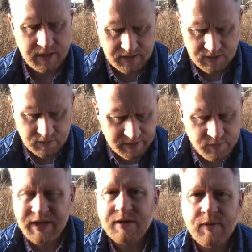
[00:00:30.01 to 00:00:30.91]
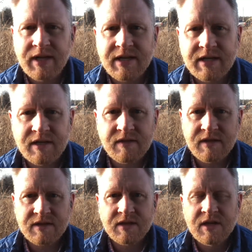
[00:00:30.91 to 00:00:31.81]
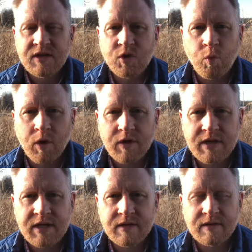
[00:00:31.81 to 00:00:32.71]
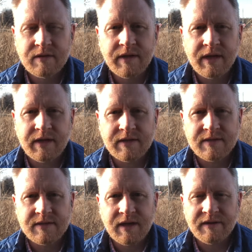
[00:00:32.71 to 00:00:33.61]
And so as we get ready to get into the word here and